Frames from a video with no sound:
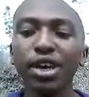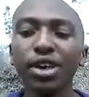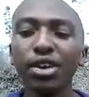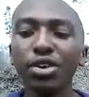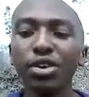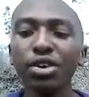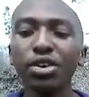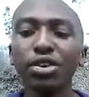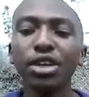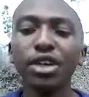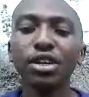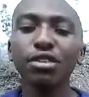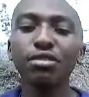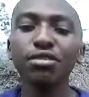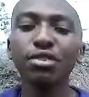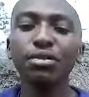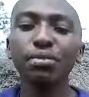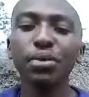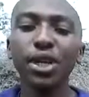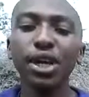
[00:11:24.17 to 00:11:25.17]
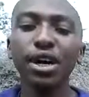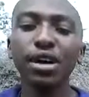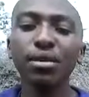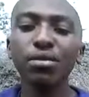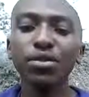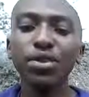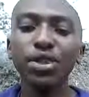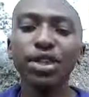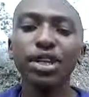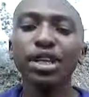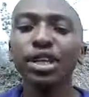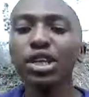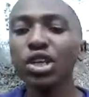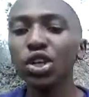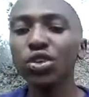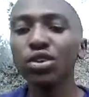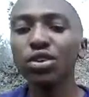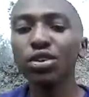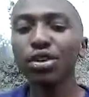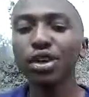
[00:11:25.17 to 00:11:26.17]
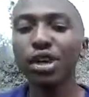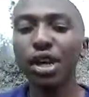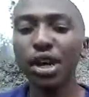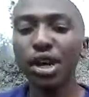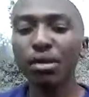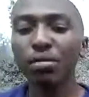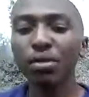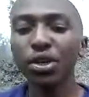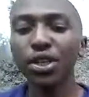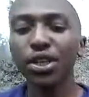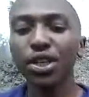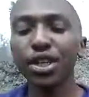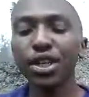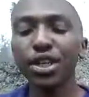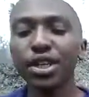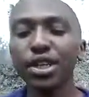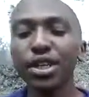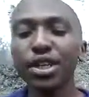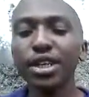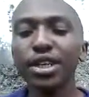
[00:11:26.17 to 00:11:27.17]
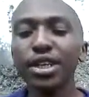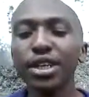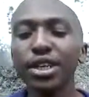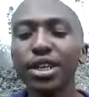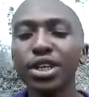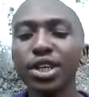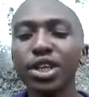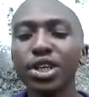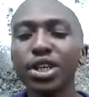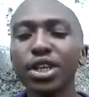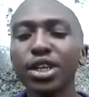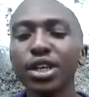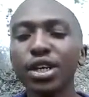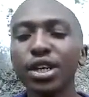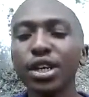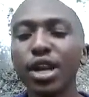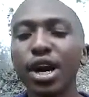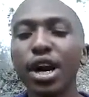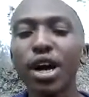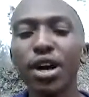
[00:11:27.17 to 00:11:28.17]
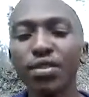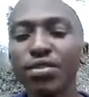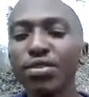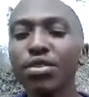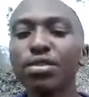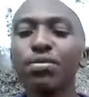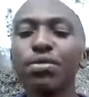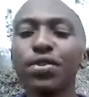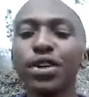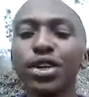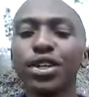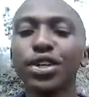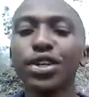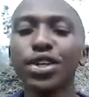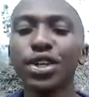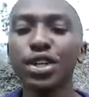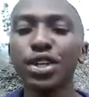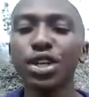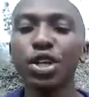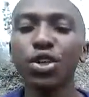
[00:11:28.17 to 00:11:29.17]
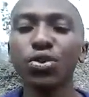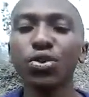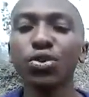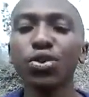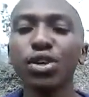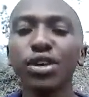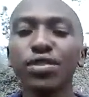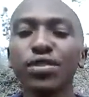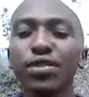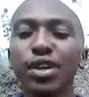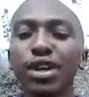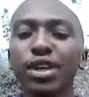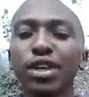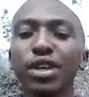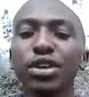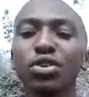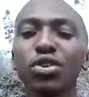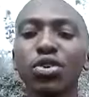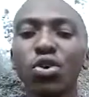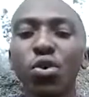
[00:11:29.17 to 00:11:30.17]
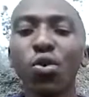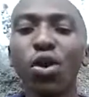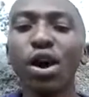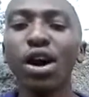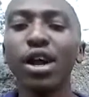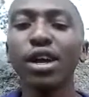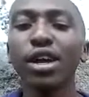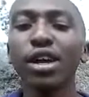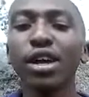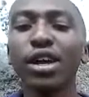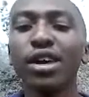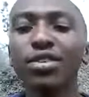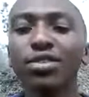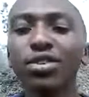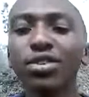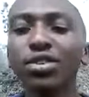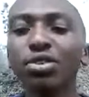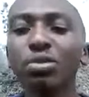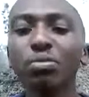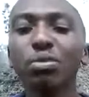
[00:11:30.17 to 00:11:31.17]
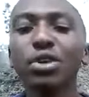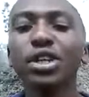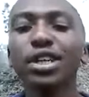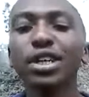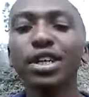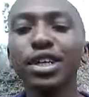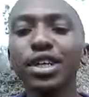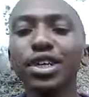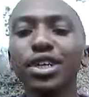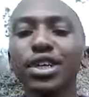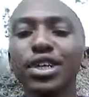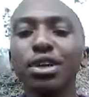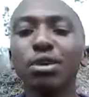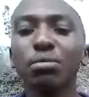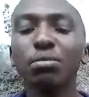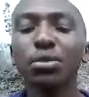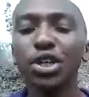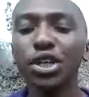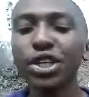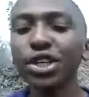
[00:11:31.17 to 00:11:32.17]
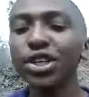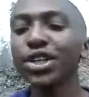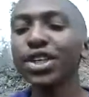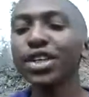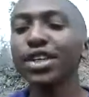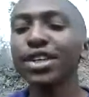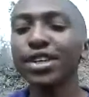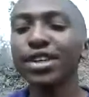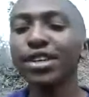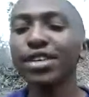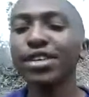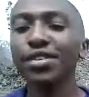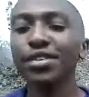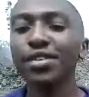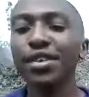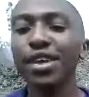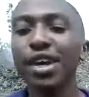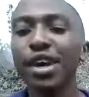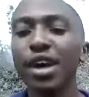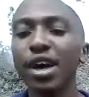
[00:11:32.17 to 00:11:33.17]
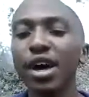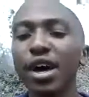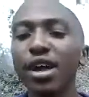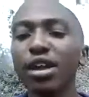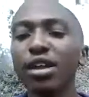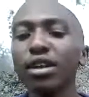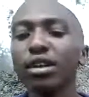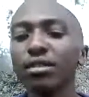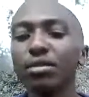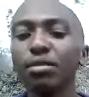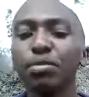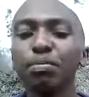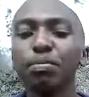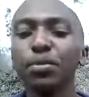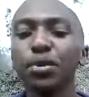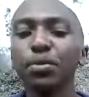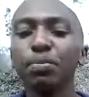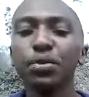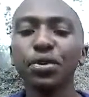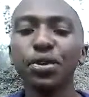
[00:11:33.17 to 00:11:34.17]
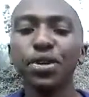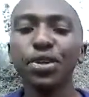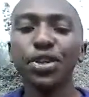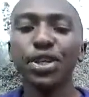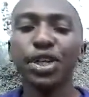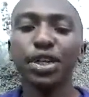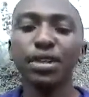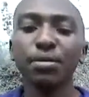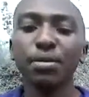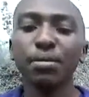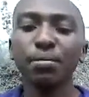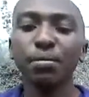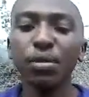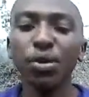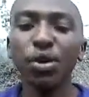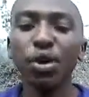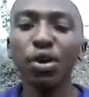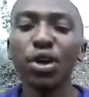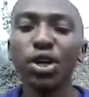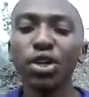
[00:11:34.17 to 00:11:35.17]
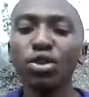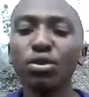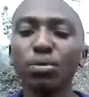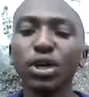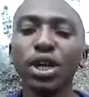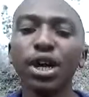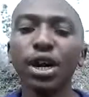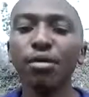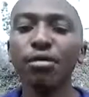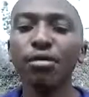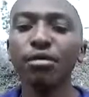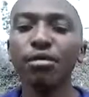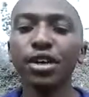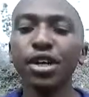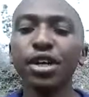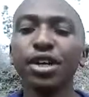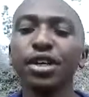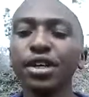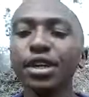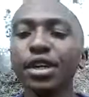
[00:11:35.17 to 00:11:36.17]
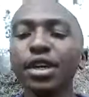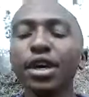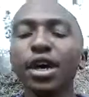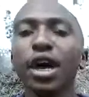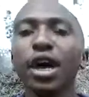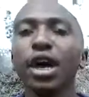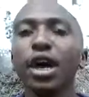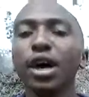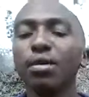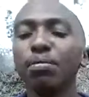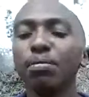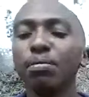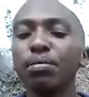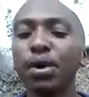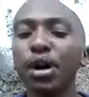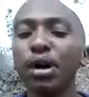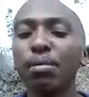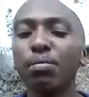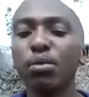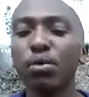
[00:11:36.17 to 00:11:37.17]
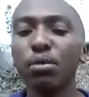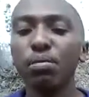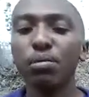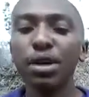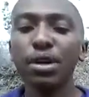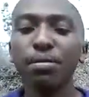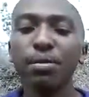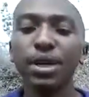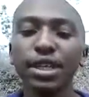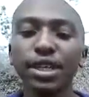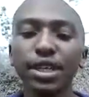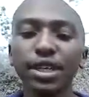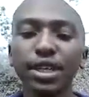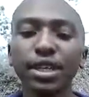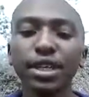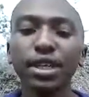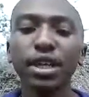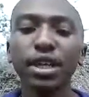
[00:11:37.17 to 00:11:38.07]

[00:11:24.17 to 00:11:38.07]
If it becomes international business, it has different stakeholders than the local one. So to manage the communication, there's a lot of people is going to become very problematic.